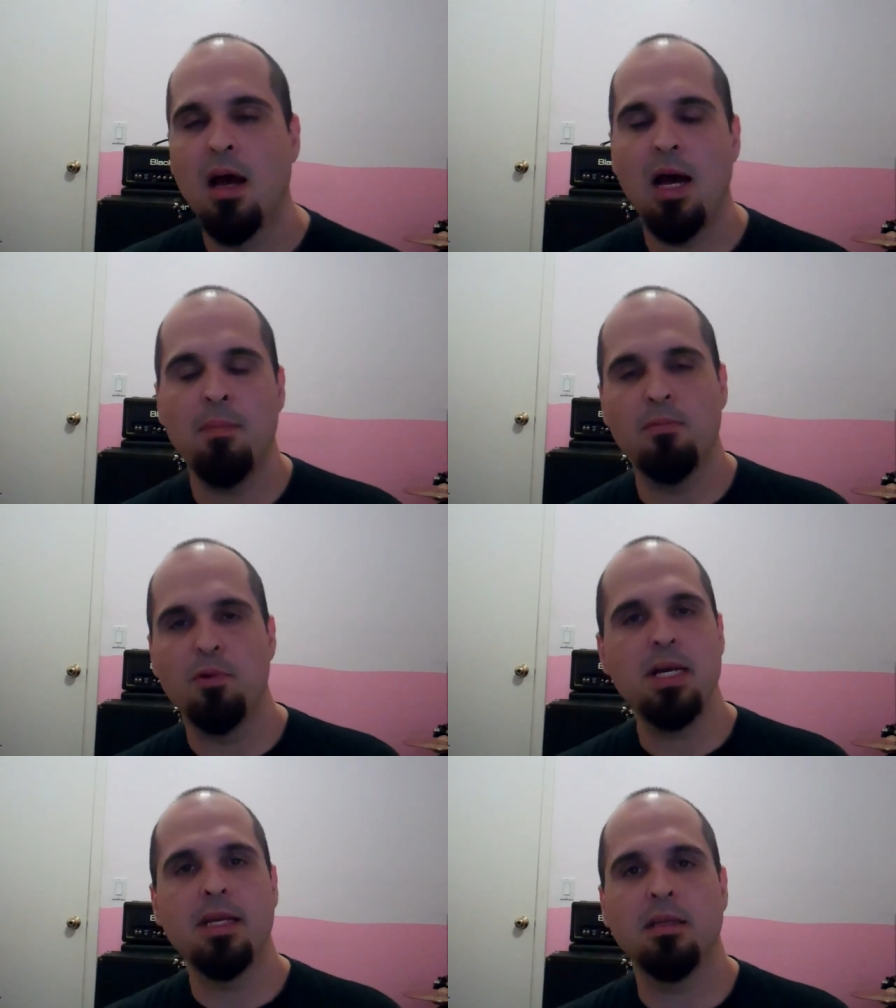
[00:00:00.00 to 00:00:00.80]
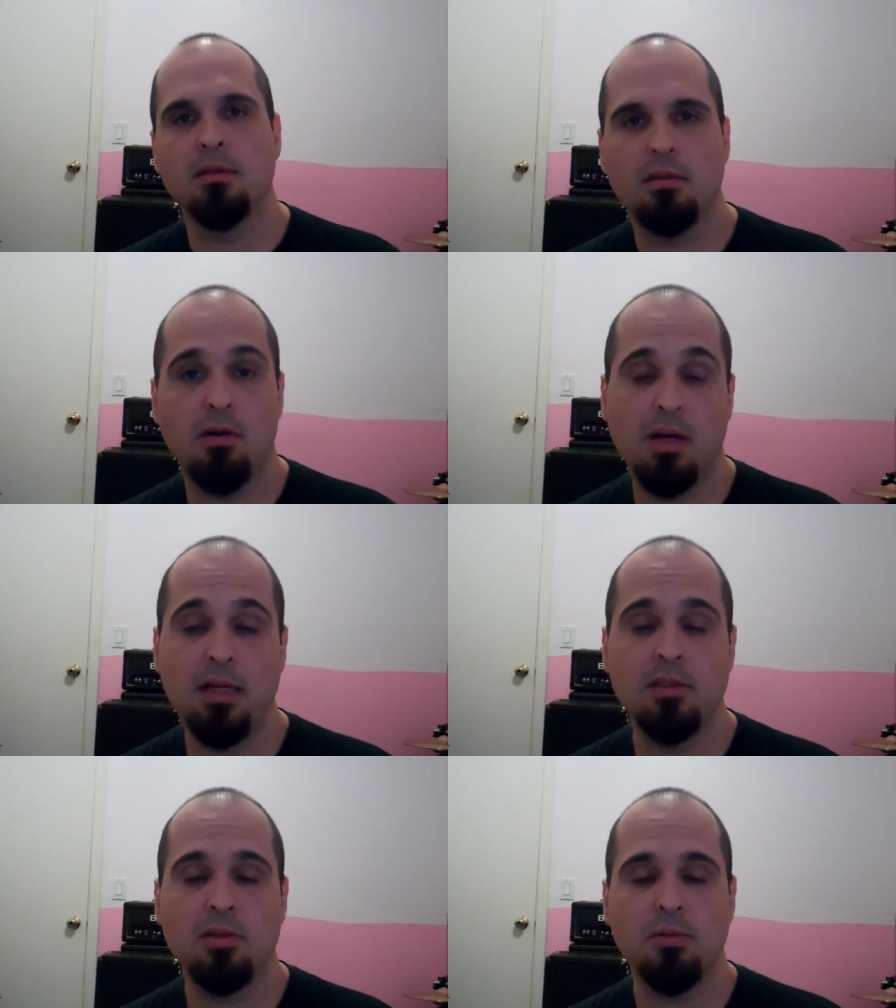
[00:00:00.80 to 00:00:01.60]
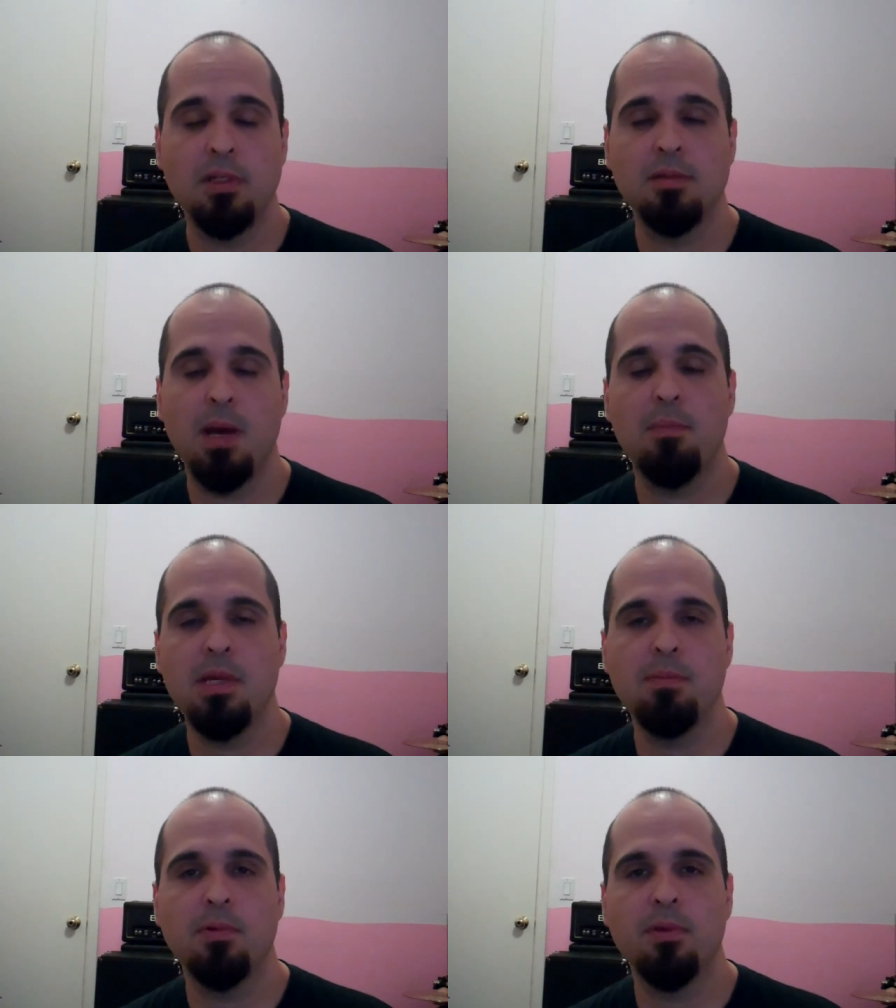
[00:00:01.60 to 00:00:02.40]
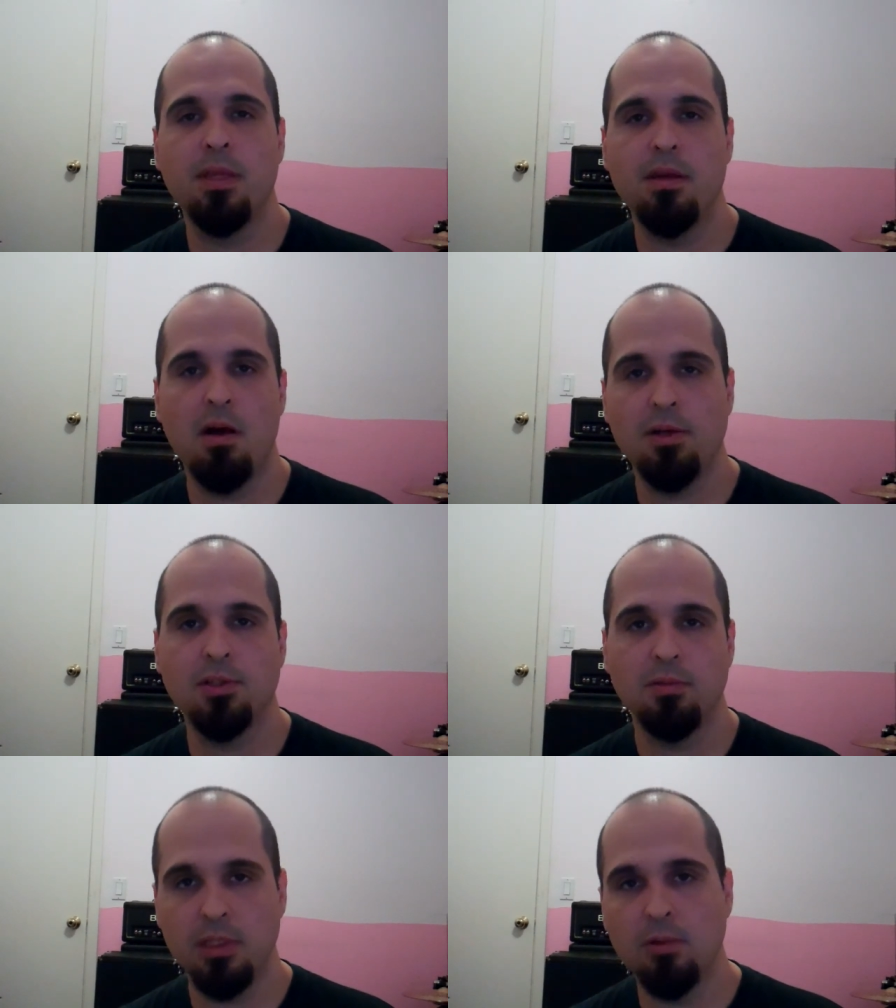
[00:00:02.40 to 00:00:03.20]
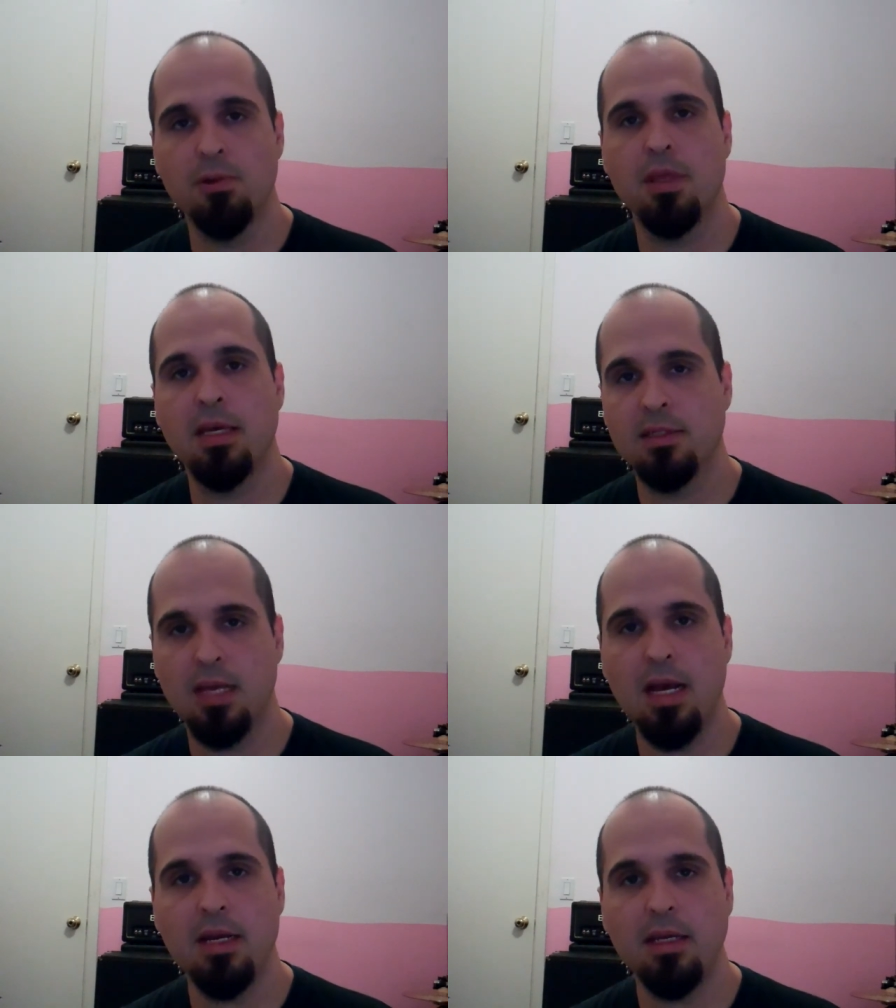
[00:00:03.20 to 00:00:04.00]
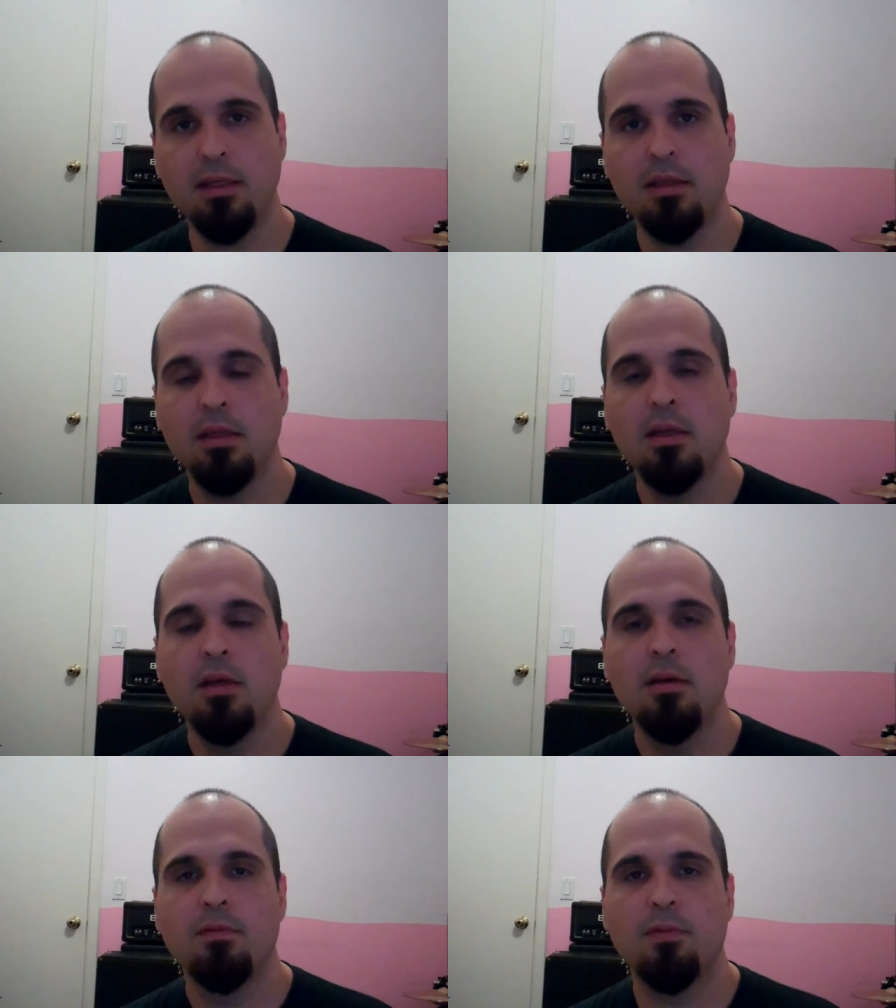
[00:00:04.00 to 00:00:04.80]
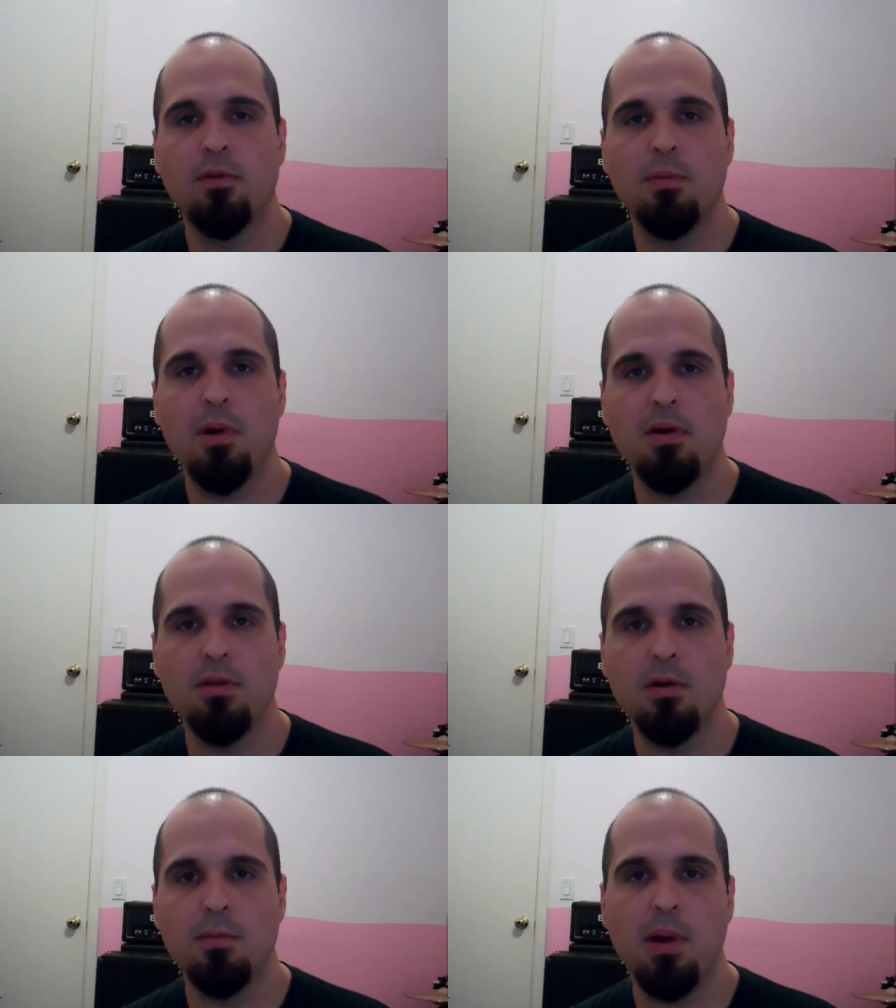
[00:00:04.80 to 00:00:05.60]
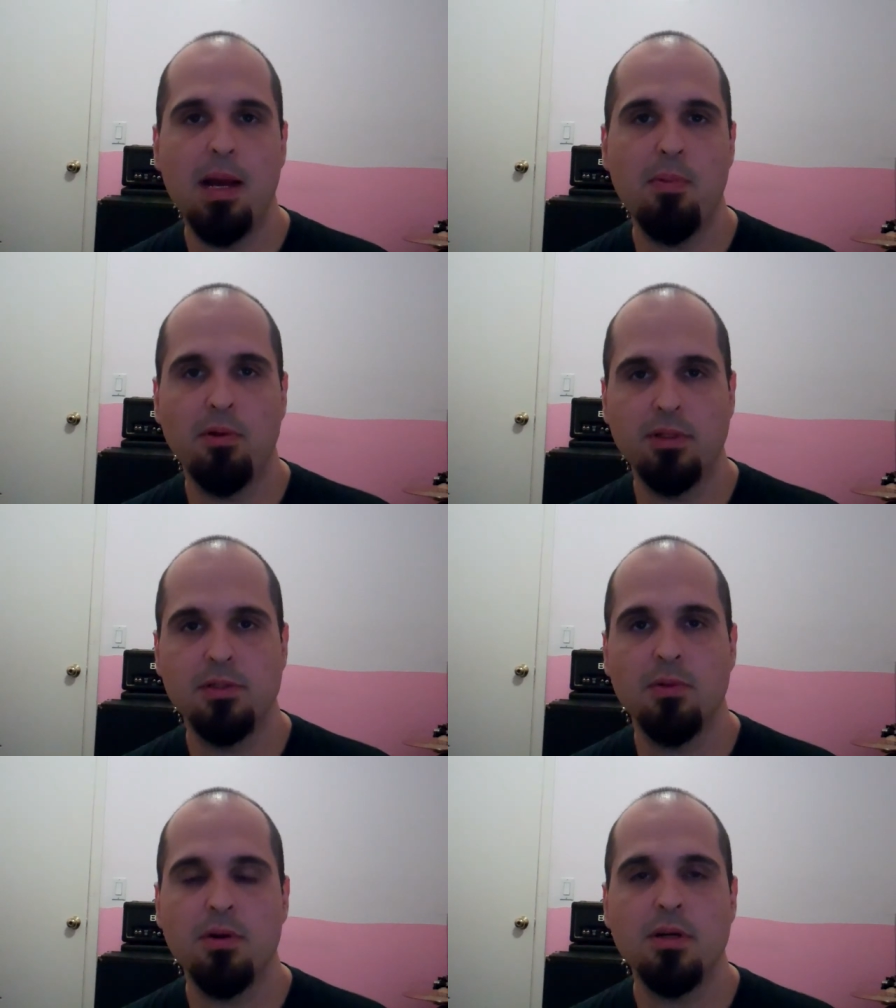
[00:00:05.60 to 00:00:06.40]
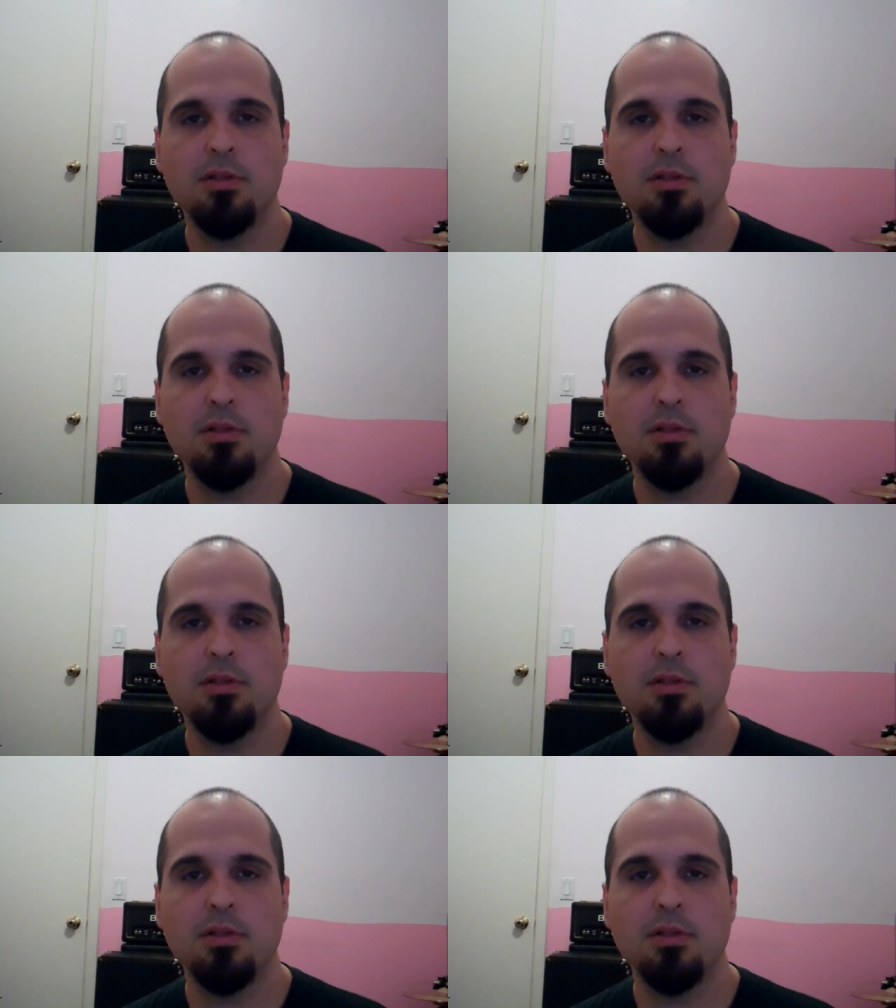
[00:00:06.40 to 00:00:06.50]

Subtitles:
I'm reading all kinds of stories about people that also deal with anxiety for part of their bipolar disorder.